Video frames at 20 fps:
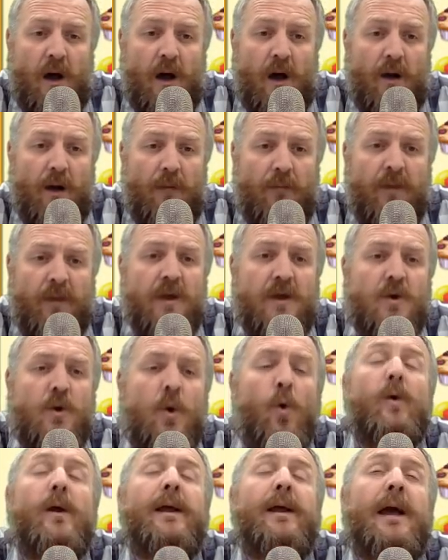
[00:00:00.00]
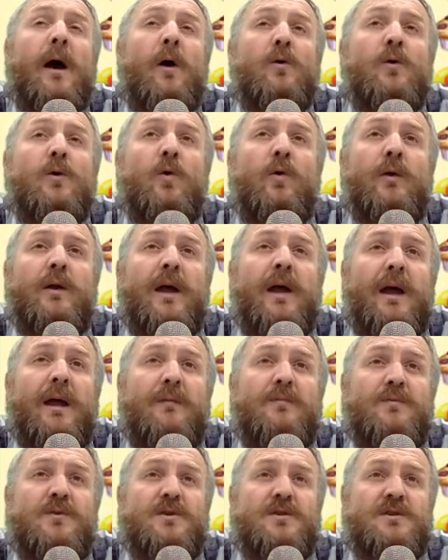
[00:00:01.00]
Me calling out your
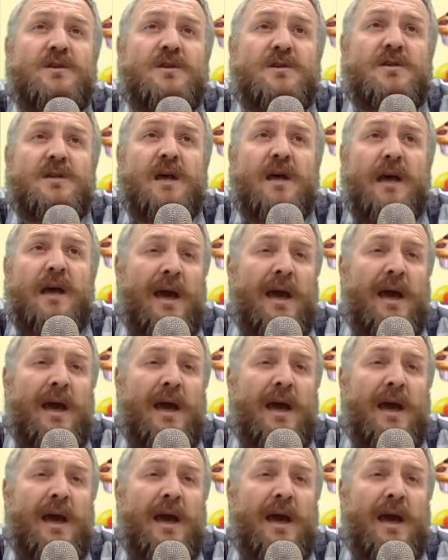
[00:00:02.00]
name just to say,